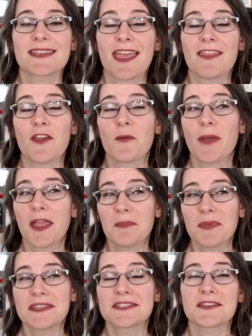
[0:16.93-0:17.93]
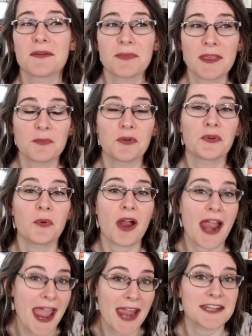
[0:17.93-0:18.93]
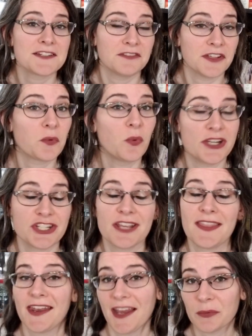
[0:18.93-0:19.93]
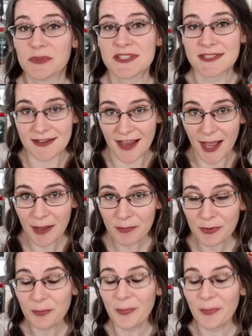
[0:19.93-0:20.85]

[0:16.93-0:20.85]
and there might be some people who are actively wishing that I would stop,